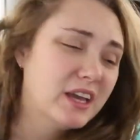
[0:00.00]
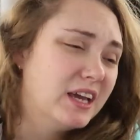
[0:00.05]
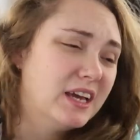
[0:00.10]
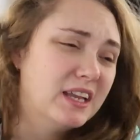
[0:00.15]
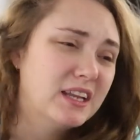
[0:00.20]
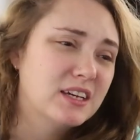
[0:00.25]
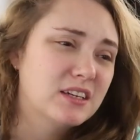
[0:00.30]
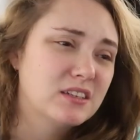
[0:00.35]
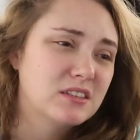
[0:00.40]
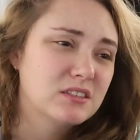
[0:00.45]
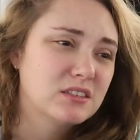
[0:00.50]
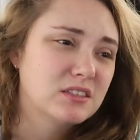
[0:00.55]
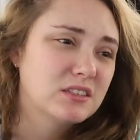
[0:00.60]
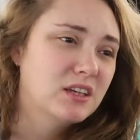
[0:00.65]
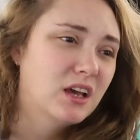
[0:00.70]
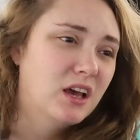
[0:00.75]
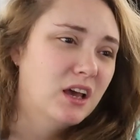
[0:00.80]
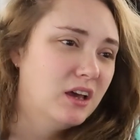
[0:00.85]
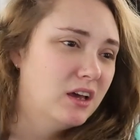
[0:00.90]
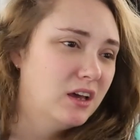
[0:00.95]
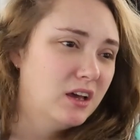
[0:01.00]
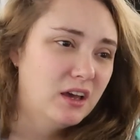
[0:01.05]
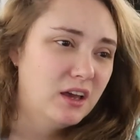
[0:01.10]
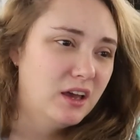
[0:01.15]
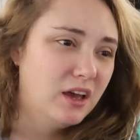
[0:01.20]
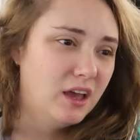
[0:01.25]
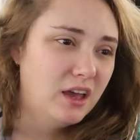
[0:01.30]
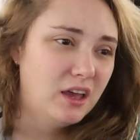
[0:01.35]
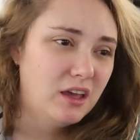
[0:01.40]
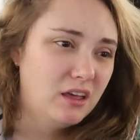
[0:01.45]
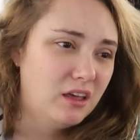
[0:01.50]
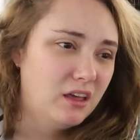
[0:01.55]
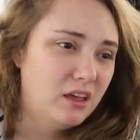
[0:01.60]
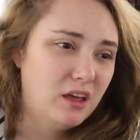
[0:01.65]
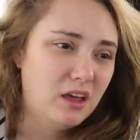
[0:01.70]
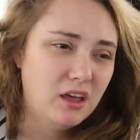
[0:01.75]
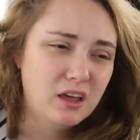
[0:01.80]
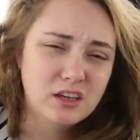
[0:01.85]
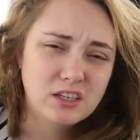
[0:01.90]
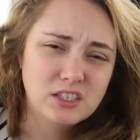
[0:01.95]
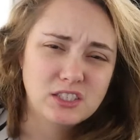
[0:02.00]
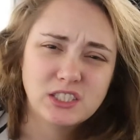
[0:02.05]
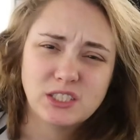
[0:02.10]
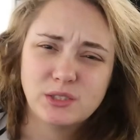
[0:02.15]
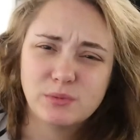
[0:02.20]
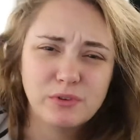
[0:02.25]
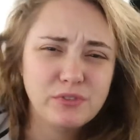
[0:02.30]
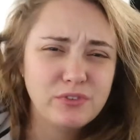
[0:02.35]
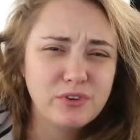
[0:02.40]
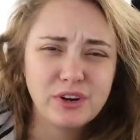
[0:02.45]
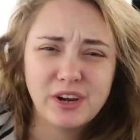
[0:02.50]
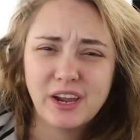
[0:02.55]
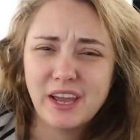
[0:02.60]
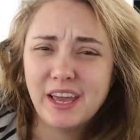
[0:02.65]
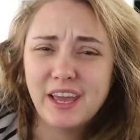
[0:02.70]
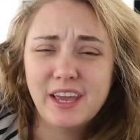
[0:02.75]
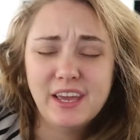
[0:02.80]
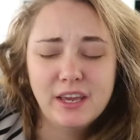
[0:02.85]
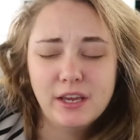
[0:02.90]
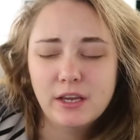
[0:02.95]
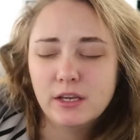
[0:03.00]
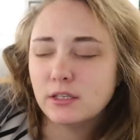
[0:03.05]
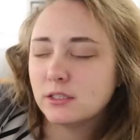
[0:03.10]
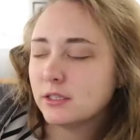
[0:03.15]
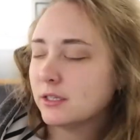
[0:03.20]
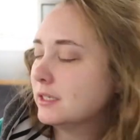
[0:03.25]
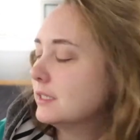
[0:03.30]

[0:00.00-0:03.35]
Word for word: It is uh, just before eight.